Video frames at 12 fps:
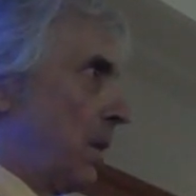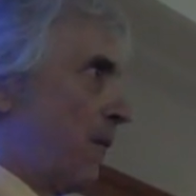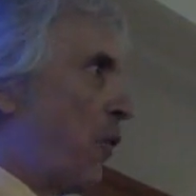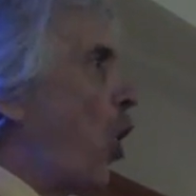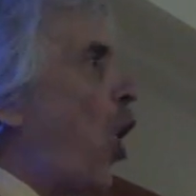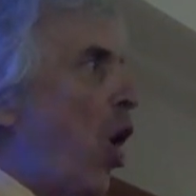
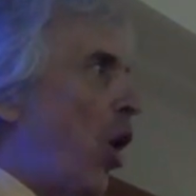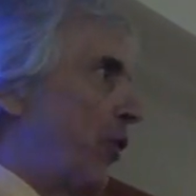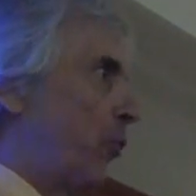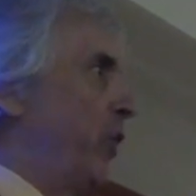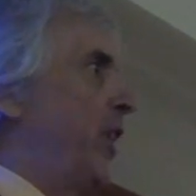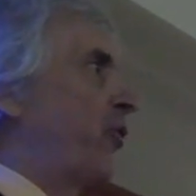for
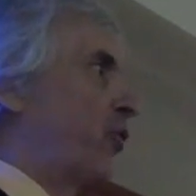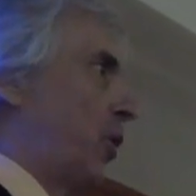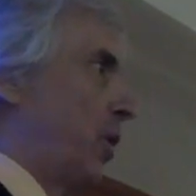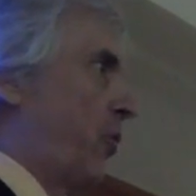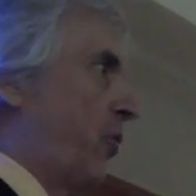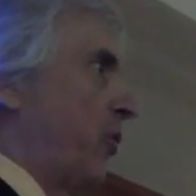all the
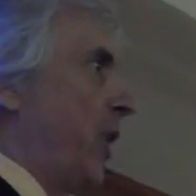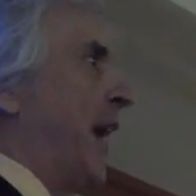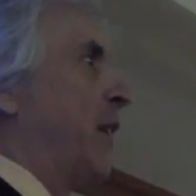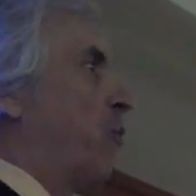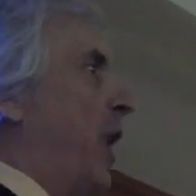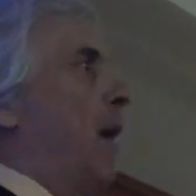research
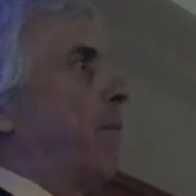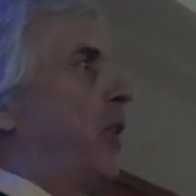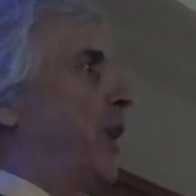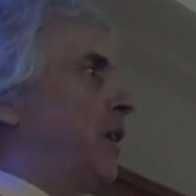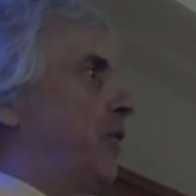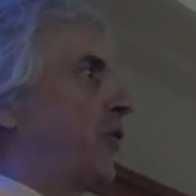and
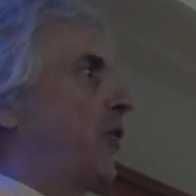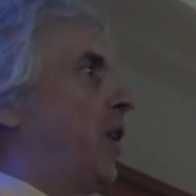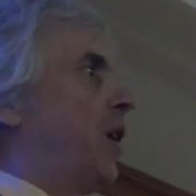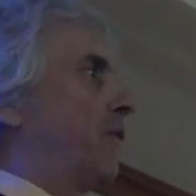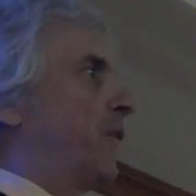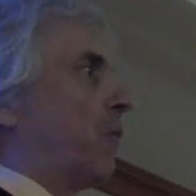groundbreaking
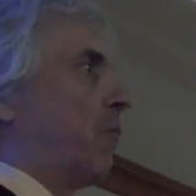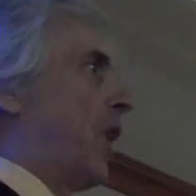stuff that